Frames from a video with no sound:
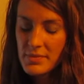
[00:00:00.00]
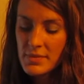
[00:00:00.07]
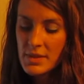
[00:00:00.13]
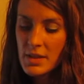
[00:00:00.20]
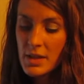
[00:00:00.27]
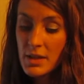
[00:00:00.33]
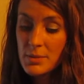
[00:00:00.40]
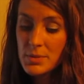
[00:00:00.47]

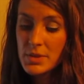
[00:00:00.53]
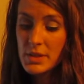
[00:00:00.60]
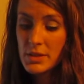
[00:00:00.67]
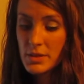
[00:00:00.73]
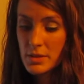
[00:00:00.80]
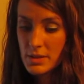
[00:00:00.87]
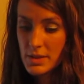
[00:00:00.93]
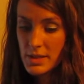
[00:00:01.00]

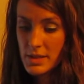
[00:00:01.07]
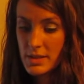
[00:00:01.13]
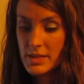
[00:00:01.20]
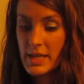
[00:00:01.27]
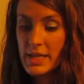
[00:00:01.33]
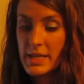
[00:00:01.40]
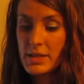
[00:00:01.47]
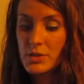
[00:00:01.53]

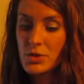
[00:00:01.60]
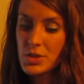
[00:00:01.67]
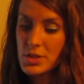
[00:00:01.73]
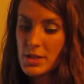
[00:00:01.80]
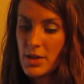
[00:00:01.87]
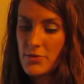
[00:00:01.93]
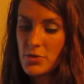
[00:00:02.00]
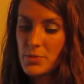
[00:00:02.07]
Diane
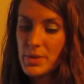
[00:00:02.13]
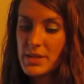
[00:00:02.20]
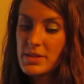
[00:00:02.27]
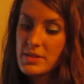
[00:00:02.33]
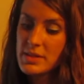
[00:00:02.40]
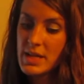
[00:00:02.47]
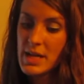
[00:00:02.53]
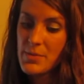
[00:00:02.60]
Christoffel made the
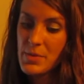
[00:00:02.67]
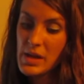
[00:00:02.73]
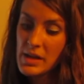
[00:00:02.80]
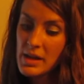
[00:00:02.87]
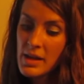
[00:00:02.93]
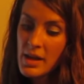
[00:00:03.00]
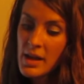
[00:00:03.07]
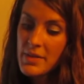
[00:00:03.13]
statement
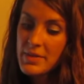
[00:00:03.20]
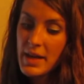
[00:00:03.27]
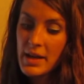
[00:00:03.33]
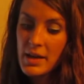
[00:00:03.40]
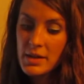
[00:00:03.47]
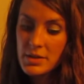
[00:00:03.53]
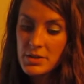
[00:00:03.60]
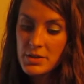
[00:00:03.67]

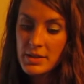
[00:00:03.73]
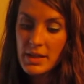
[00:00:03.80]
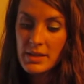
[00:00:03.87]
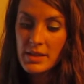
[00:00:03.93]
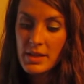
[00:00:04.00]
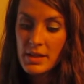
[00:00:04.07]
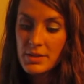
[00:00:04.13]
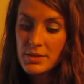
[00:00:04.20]
that
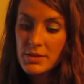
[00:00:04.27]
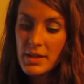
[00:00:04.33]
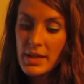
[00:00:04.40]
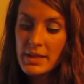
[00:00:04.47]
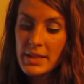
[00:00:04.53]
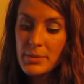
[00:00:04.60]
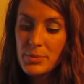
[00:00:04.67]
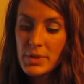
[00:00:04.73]
the
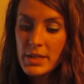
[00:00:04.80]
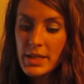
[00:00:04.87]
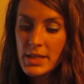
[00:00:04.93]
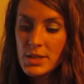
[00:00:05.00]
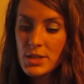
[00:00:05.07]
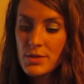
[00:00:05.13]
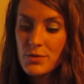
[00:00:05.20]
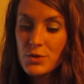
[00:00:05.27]
underlying
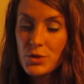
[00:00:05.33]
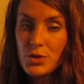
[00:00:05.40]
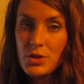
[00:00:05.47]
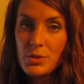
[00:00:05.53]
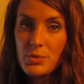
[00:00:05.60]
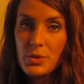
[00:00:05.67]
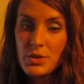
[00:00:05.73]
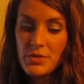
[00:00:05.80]
implication of
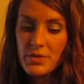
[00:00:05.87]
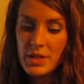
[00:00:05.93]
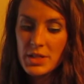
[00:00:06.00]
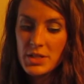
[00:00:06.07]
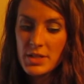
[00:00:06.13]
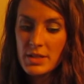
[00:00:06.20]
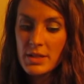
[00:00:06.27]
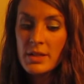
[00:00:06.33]
student
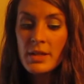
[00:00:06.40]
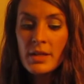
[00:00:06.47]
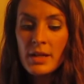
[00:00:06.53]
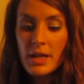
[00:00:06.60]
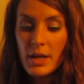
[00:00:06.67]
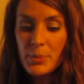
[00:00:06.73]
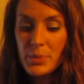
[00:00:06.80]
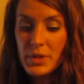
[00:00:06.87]
motivation
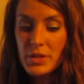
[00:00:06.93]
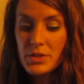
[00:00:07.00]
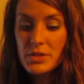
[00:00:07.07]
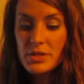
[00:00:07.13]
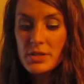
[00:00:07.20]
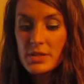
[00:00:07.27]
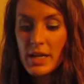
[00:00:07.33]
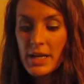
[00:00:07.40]
appears
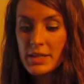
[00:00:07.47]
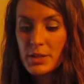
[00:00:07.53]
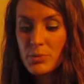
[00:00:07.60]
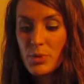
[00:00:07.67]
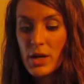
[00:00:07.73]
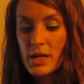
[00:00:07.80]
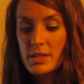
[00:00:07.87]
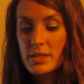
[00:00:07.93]
to lie in the
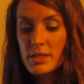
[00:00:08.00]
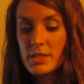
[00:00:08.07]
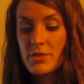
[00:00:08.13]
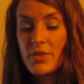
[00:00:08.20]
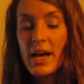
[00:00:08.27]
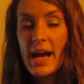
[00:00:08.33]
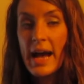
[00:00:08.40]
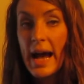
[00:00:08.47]
process of
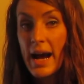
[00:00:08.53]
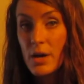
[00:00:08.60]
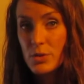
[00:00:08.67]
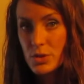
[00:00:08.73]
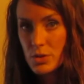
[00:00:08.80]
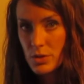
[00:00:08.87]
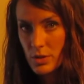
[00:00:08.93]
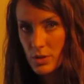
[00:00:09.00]
how
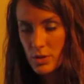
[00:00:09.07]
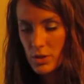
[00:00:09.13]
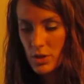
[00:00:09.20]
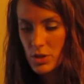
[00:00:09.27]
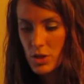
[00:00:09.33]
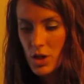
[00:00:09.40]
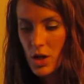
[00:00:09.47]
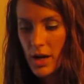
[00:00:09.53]
students are
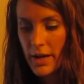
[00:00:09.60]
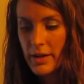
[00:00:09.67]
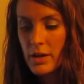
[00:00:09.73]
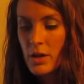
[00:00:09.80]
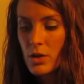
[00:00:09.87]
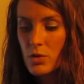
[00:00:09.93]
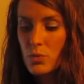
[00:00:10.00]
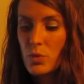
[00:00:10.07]
taught
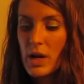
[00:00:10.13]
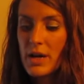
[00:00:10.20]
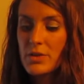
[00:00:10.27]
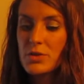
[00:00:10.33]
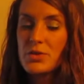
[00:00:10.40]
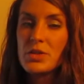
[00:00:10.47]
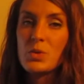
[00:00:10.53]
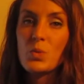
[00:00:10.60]

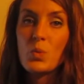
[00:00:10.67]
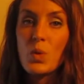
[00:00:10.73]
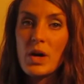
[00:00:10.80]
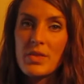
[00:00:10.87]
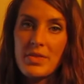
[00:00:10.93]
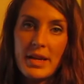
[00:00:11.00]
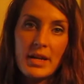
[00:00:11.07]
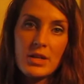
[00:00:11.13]
rather than
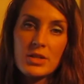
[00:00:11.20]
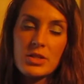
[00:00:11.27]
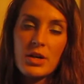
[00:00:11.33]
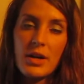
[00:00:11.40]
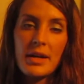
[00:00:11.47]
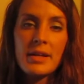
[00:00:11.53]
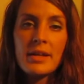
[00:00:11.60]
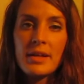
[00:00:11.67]
what they are
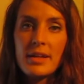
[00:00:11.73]
taught.